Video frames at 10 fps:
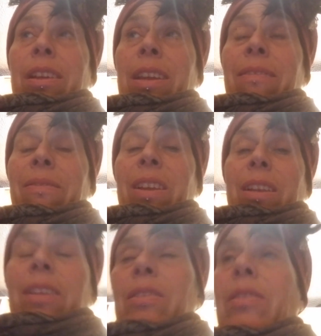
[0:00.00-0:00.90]
in
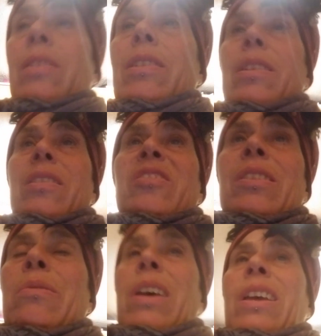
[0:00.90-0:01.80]
Venice,
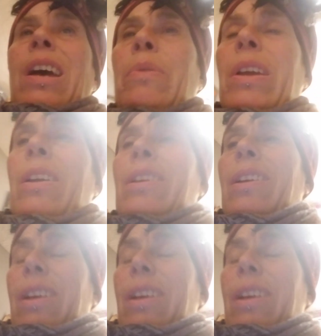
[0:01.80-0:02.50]
so they're going.